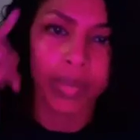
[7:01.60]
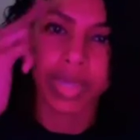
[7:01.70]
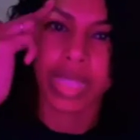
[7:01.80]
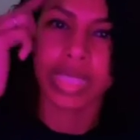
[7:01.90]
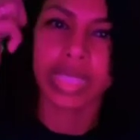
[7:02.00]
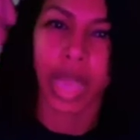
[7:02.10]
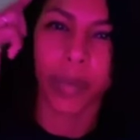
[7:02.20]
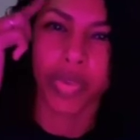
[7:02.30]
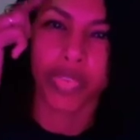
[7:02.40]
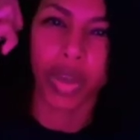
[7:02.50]
But that's the type
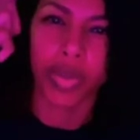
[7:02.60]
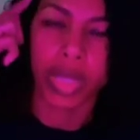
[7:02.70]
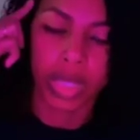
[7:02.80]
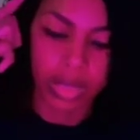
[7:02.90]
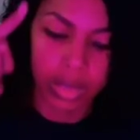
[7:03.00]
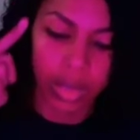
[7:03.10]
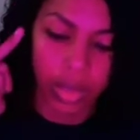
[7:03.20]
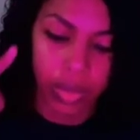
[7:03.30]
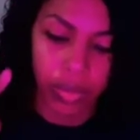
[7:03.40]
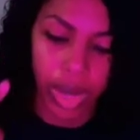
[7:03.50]
of focus,
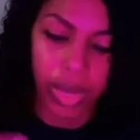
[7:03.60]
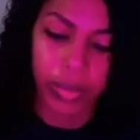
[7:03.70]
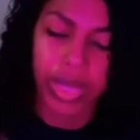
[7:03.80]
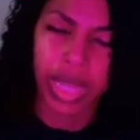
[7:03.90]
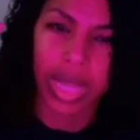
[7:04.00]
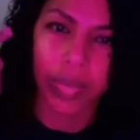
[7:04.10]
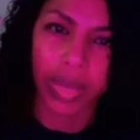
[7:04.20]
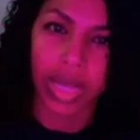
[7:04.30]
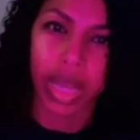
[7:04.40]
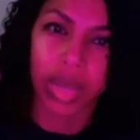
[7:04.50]
right? When the
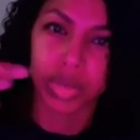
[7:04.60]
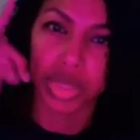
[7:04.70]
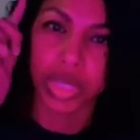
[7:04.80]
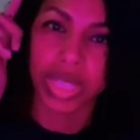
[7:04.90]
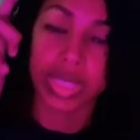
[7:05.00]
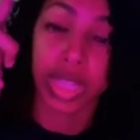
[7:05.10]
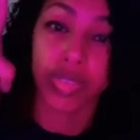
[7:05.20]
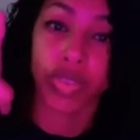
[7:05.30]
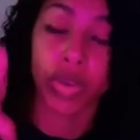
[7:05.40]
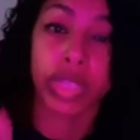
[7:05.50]
enemy comes, you're going to stay
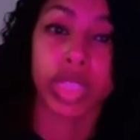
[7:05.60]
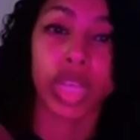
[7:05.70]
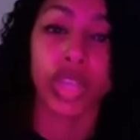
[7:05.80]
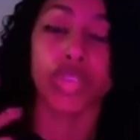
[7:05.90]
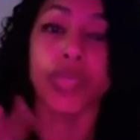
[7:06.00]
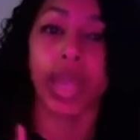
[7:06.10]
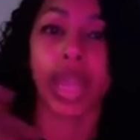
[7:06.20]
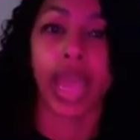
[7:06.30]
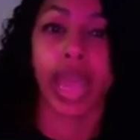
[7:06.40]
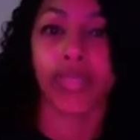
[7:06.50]
focused. You might
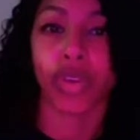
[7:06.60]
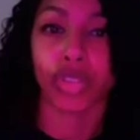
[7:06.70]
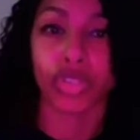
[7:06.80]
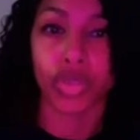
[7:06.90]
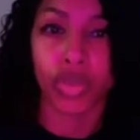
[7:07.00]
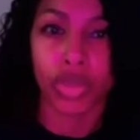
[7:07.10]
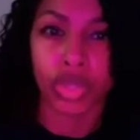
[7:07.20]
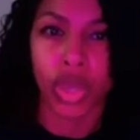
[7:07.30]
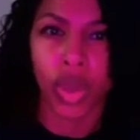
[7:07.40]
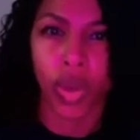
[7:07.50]
not have all the tools,
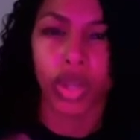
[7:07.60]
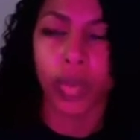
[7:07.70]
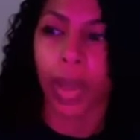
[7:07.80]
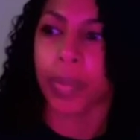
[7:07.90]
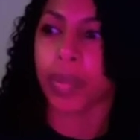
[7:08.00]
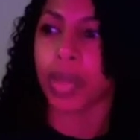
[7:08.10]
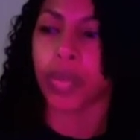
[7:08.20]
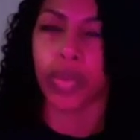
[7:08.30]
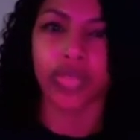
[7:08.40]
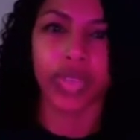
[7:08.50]
or there might be
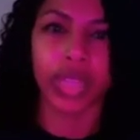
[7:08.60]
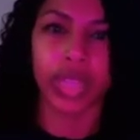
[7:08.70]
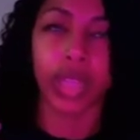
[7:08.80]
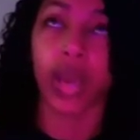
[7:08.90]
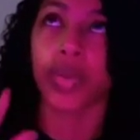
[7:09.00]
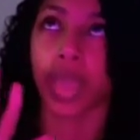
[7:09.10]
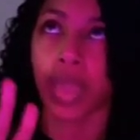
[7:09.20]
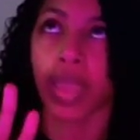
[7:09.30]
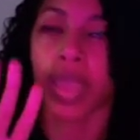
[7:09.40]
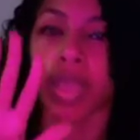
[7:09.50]
people feeling like,
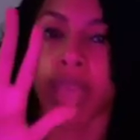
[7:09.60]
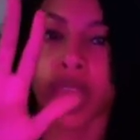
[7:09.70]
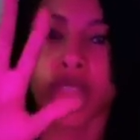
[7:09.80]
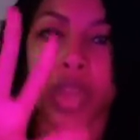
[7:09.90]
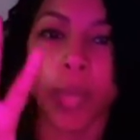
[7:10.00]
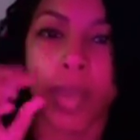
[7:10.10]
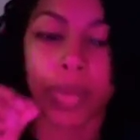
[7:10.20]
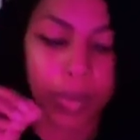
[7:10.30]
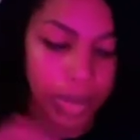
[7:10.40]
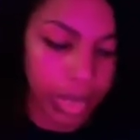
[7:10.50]
okay, there might
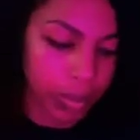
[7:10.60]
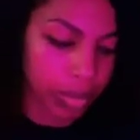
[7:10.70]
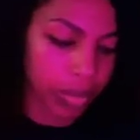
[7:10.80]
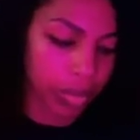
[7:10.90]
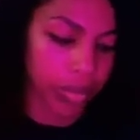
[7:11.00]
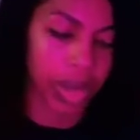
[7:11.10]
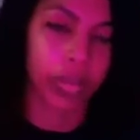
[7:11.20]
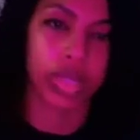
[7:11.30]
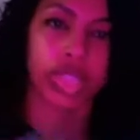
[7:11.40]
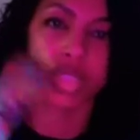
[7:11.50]
be people, right,
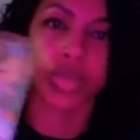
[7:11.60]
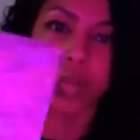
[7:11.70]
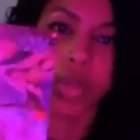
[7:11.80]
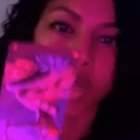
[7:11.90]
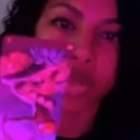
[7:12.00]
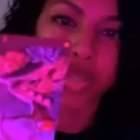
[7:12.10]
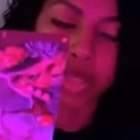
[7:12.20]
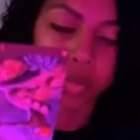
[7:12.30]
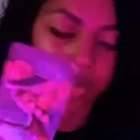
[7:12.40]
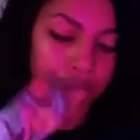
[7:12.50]
with this Three of Pentacles
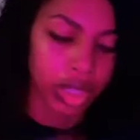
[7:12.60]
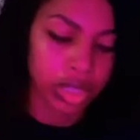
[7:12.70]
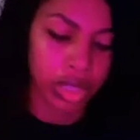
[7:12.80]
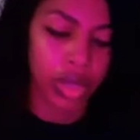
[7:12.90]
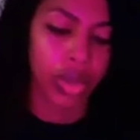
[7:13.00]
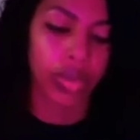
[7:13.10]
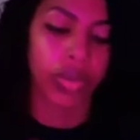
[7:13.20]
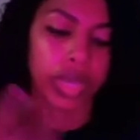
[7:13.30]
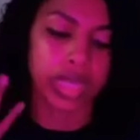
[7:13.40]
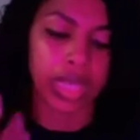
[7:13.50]
in reverse who
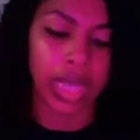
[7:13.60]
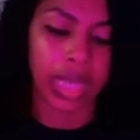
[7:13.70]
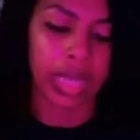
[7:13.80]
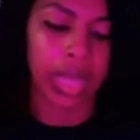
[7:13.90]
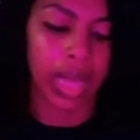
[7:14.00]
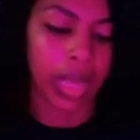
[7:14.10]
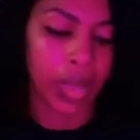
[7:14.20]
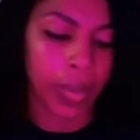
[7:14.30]
are saying that,